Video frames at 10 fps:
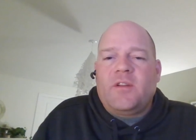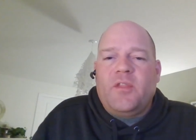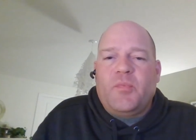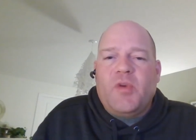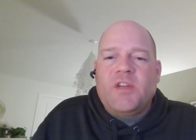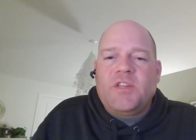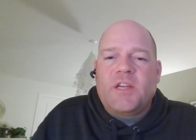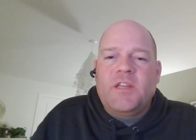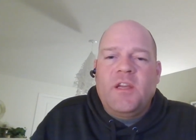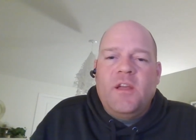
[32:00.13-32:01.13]
on the
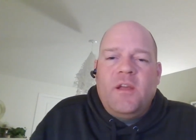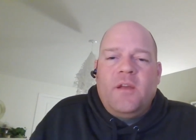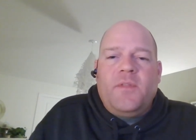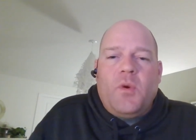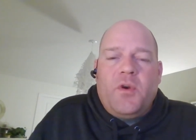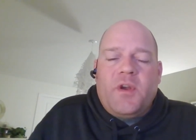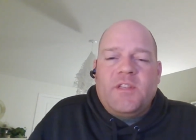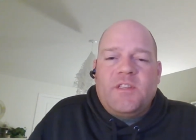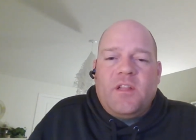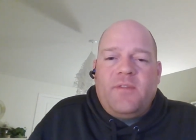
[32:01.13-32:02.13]
project, the owner
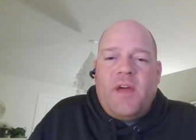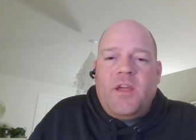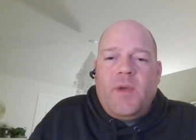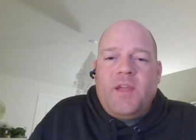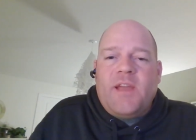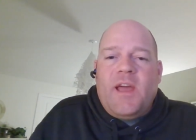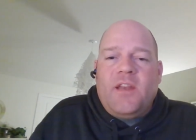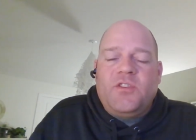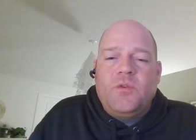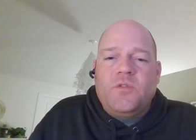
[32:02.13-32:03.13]
can still evaluate that
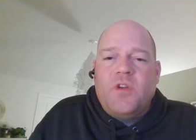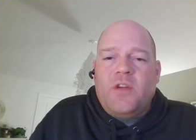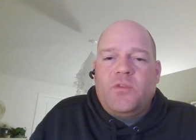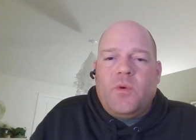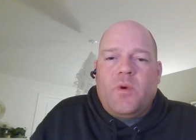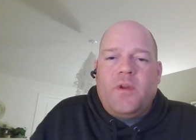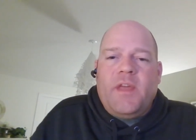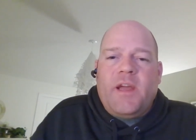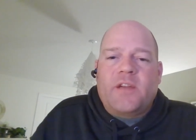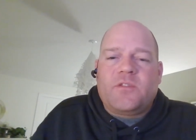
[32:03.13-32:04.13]
and choose not to award
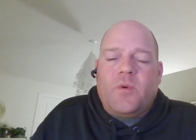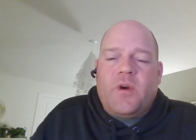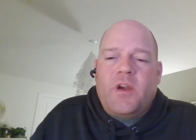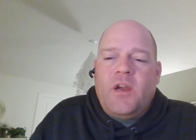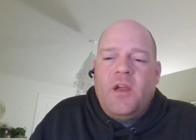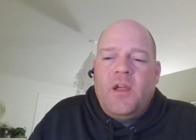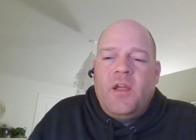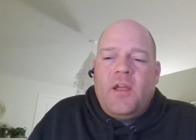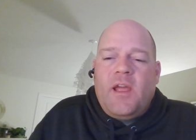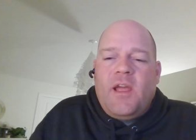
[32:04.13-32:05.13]
that extra work
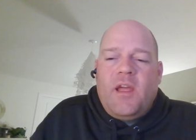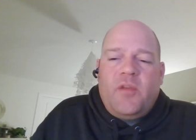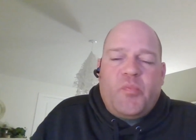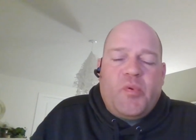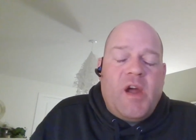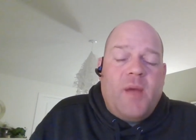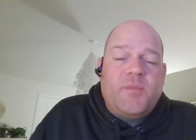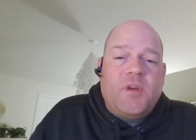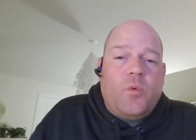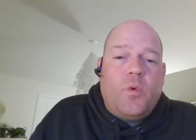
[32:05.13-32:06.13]
and
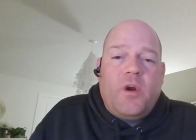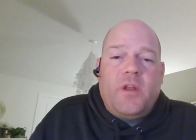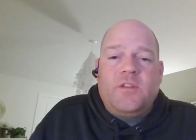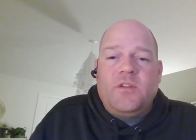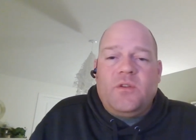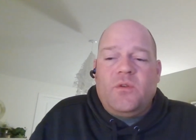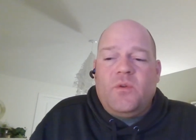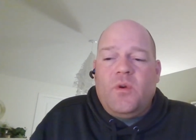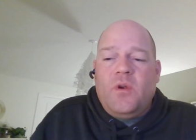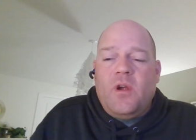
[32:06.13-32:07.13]
perhaps award it
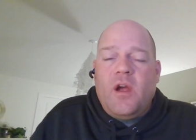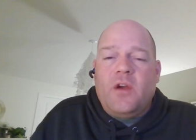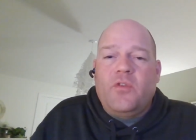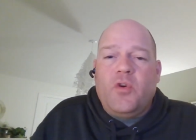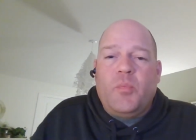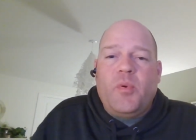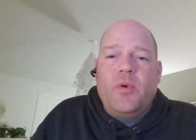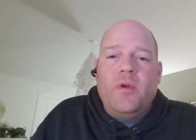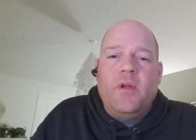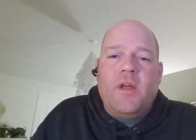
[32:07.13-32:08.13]
to a group
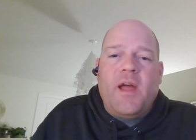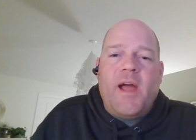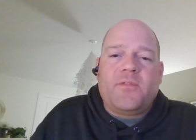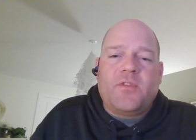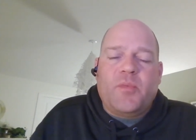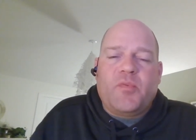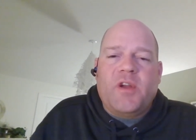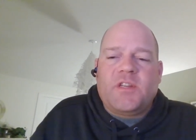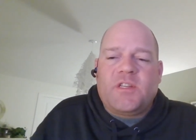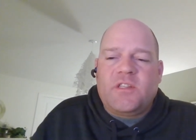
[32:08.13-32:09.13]
after the
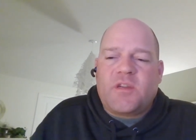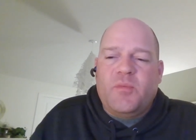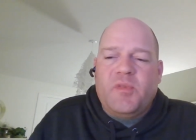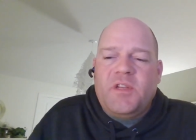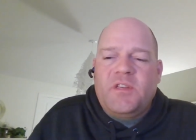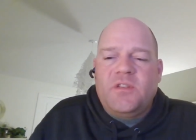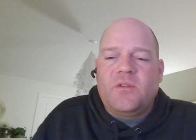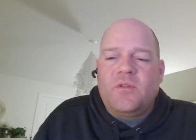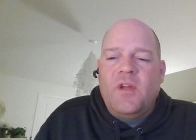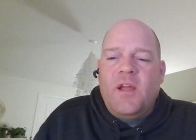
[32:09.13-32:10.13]
project is complete
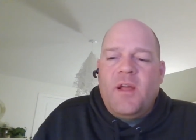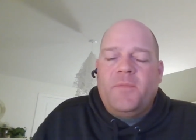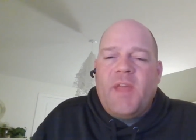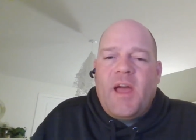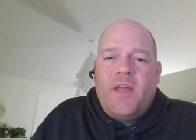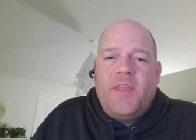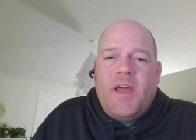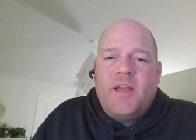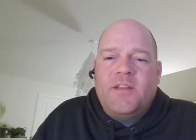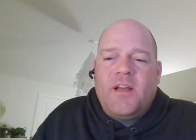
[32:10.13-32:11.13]
to add
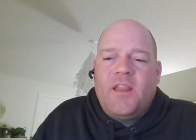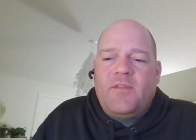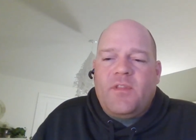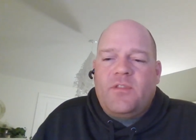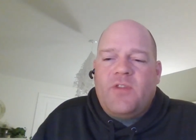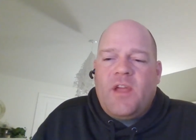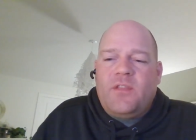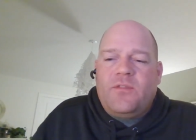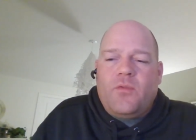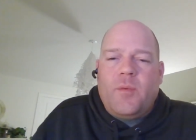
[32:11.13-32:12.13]
that 11th
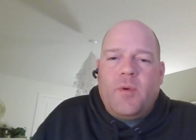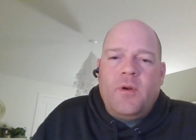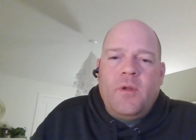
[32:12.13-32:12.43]
transformer.